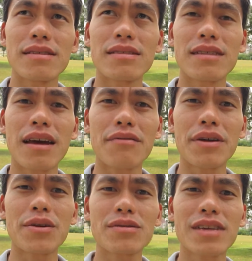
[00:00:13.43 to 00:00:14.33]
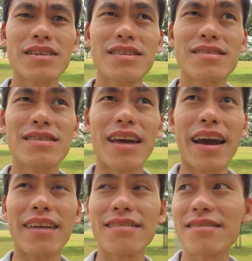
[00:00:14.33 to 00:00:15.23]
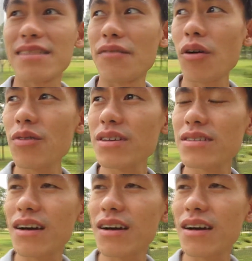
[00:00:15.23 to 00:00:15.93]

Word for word: internet radio stations and they've always